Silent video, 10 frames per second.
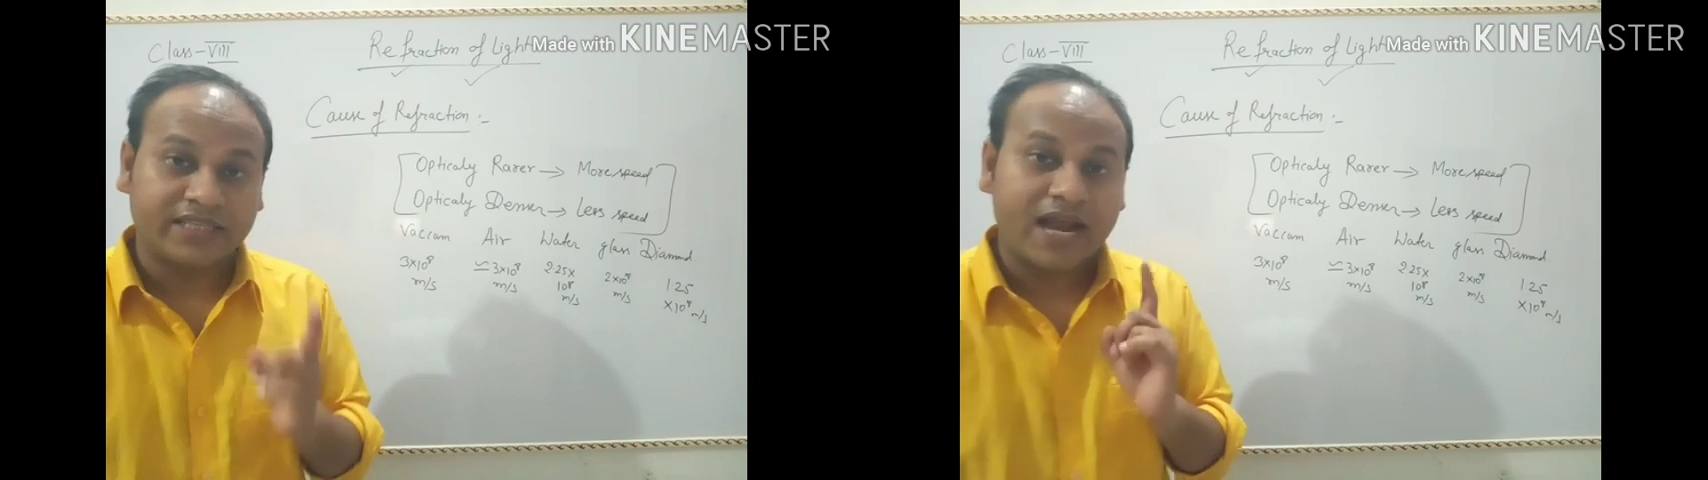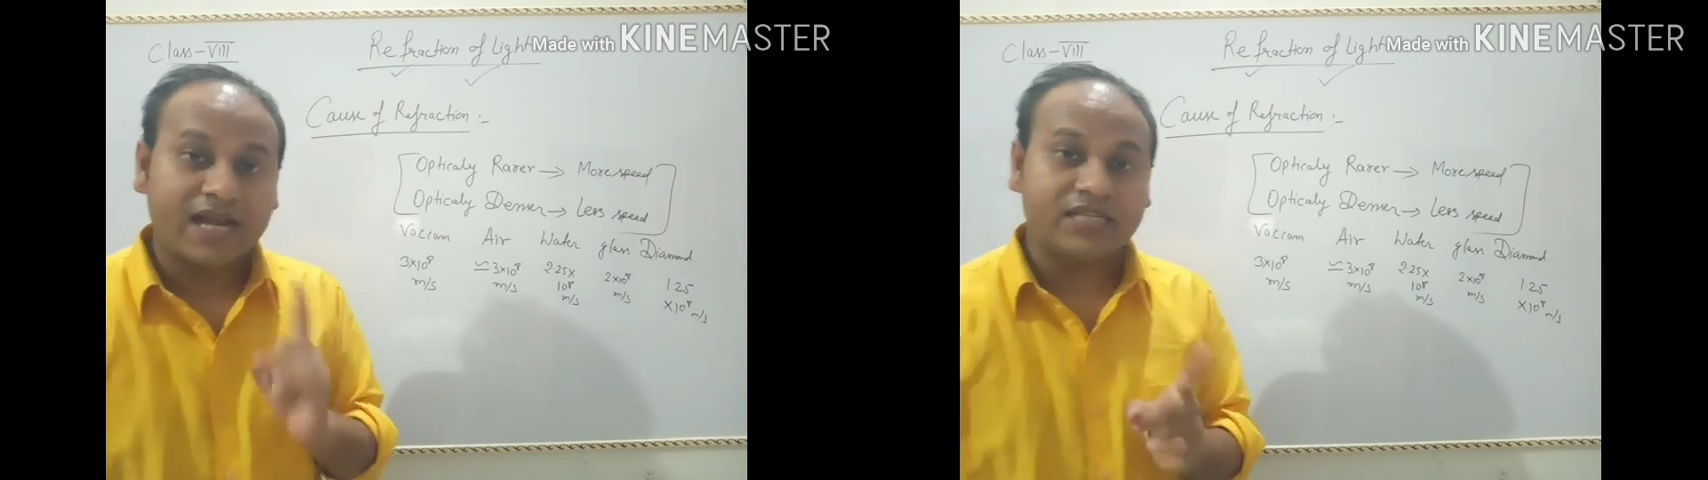
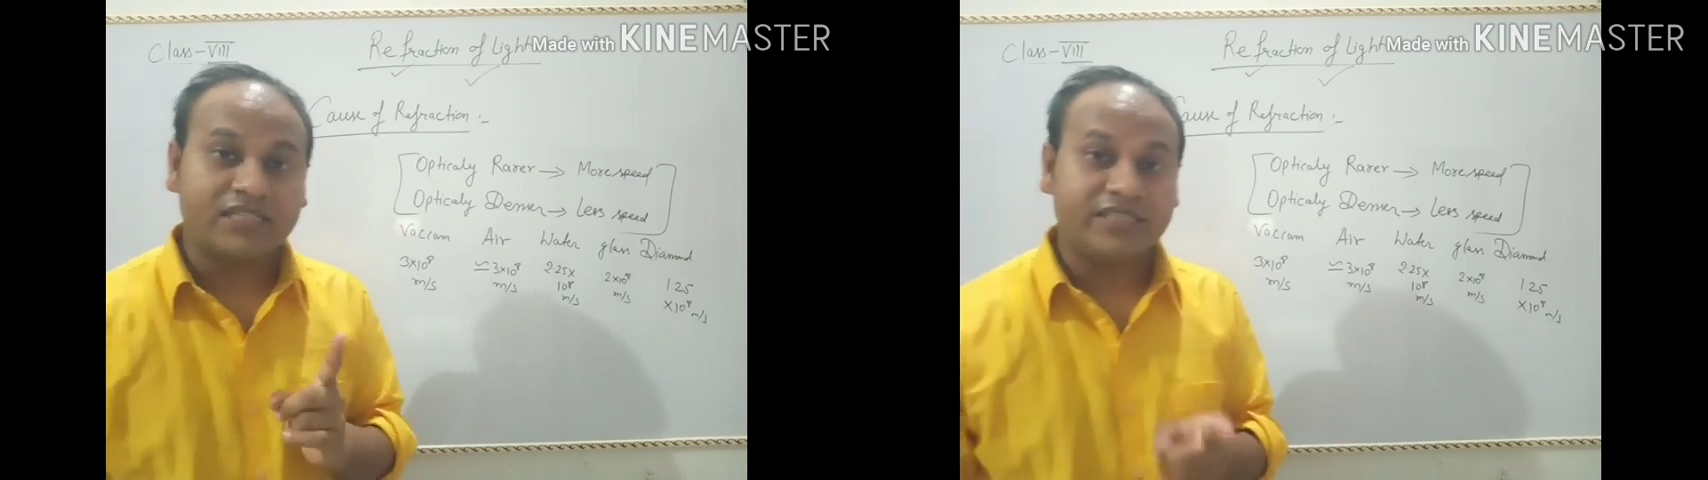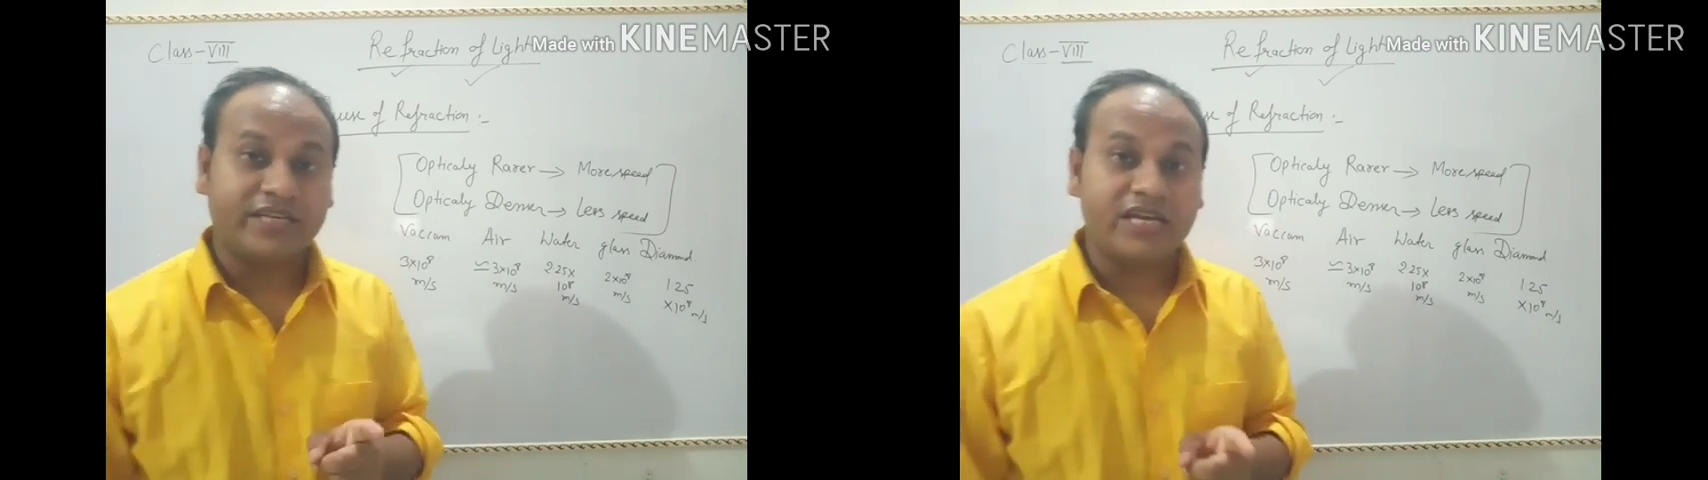that
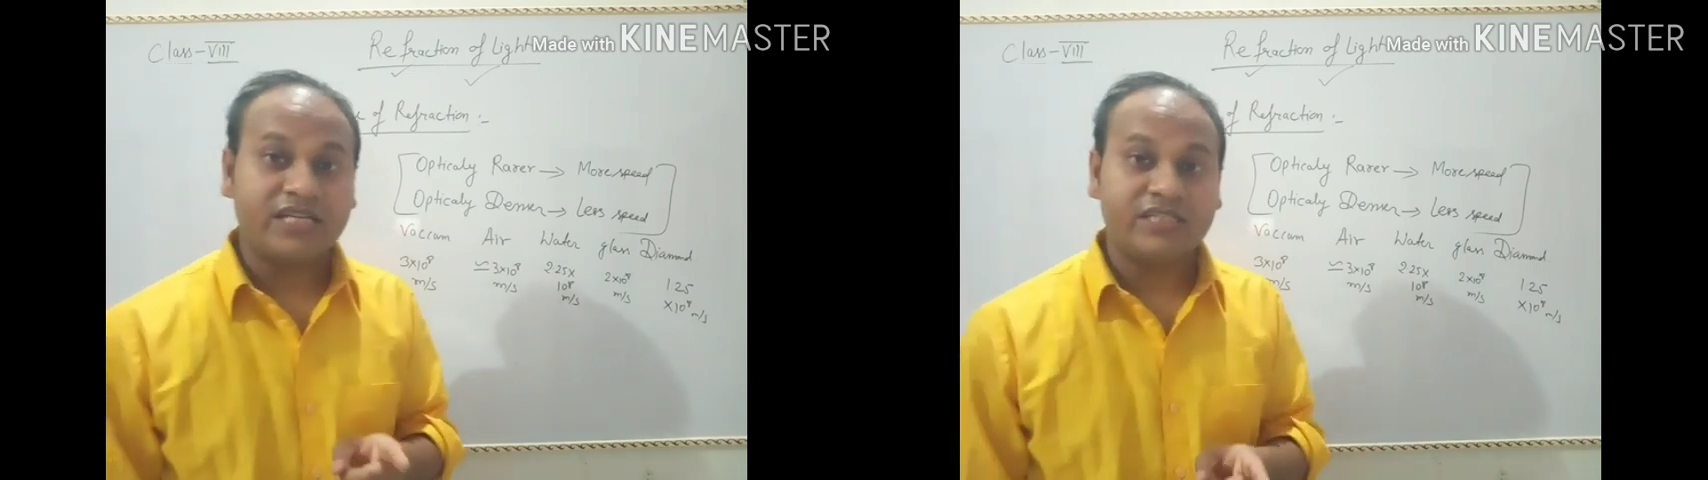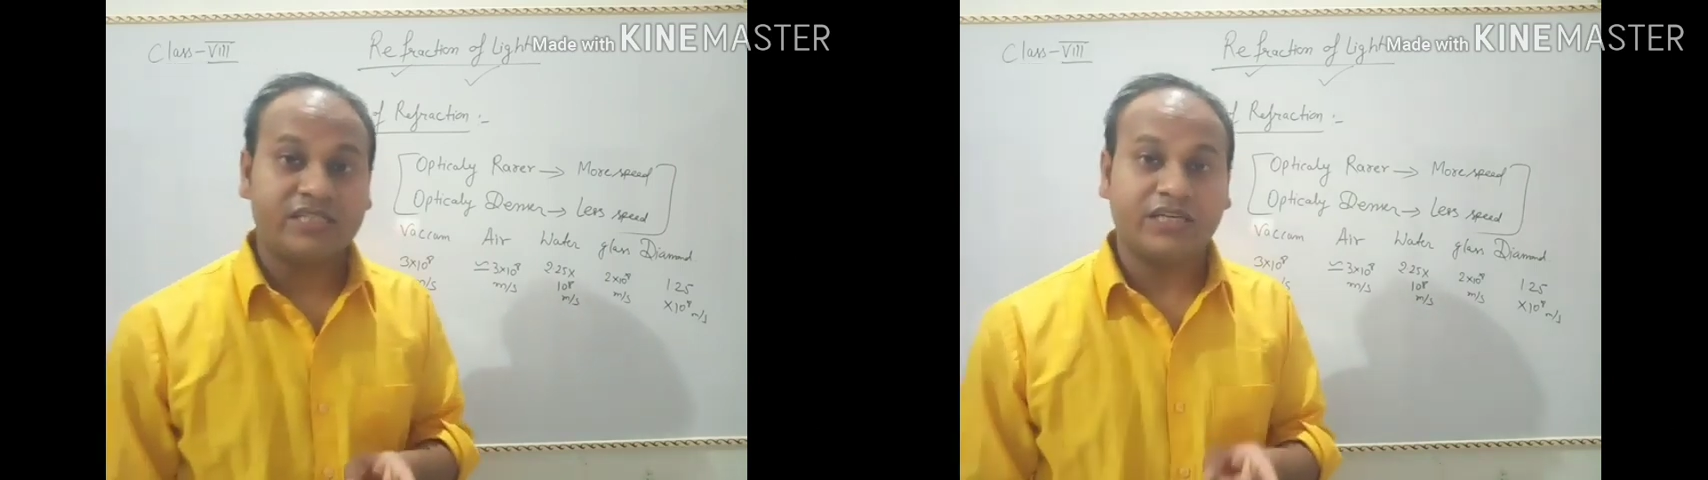
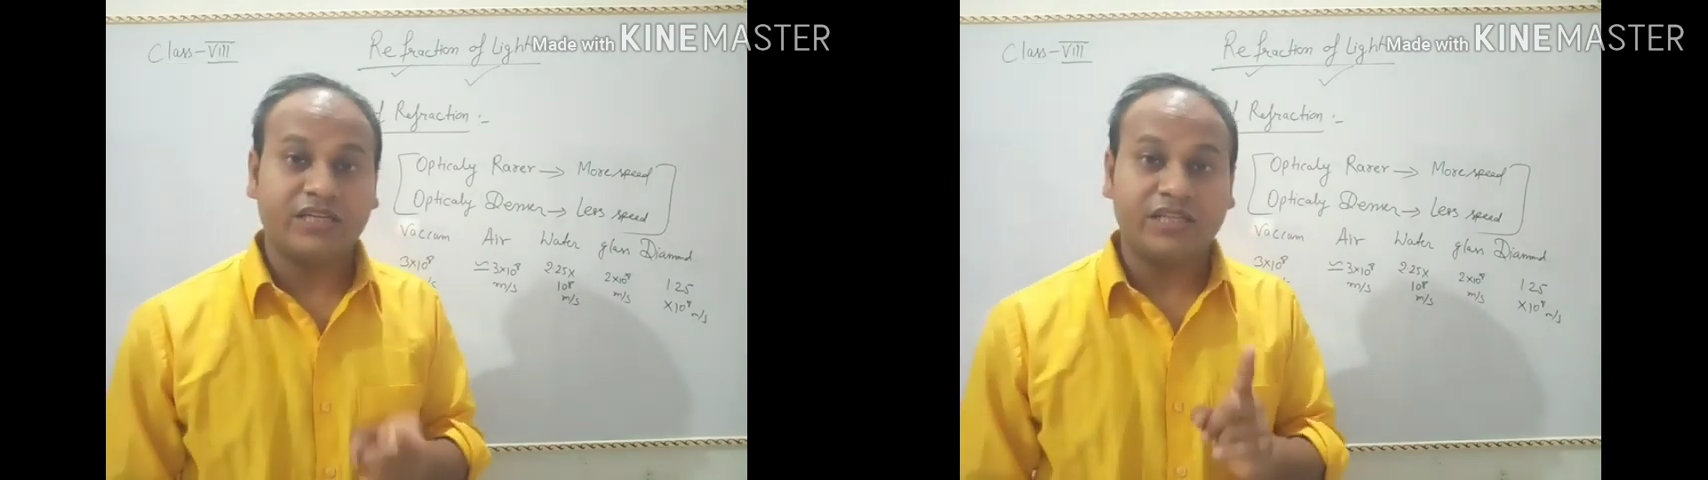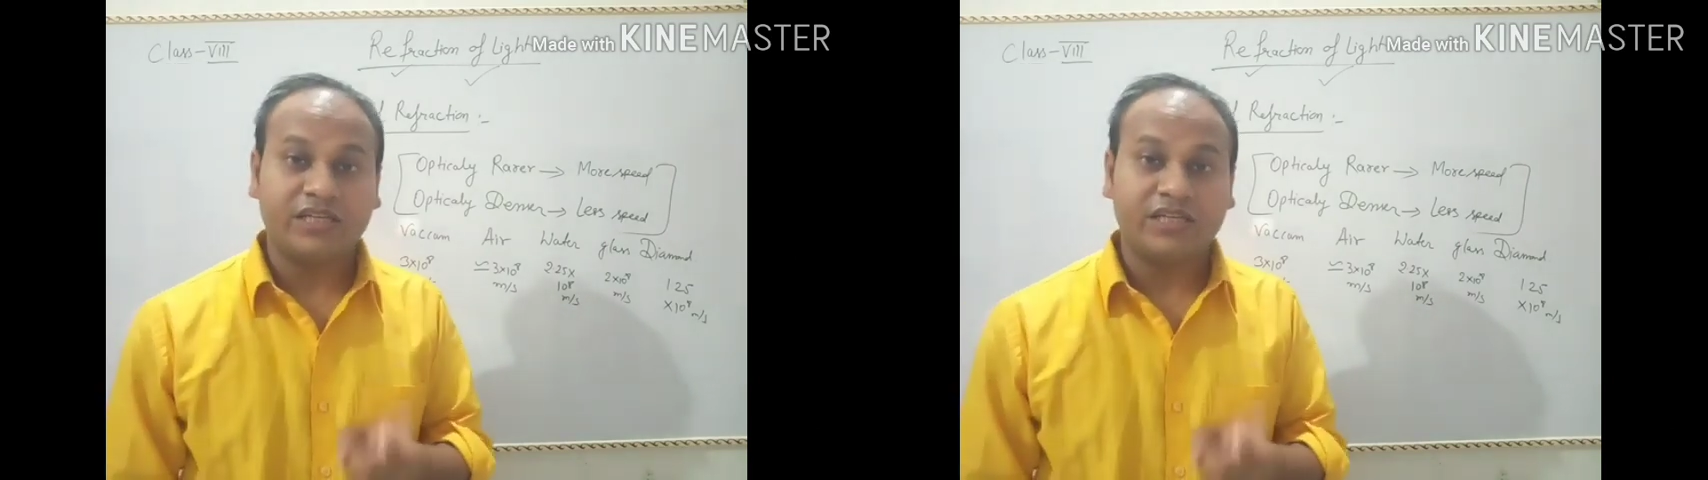change in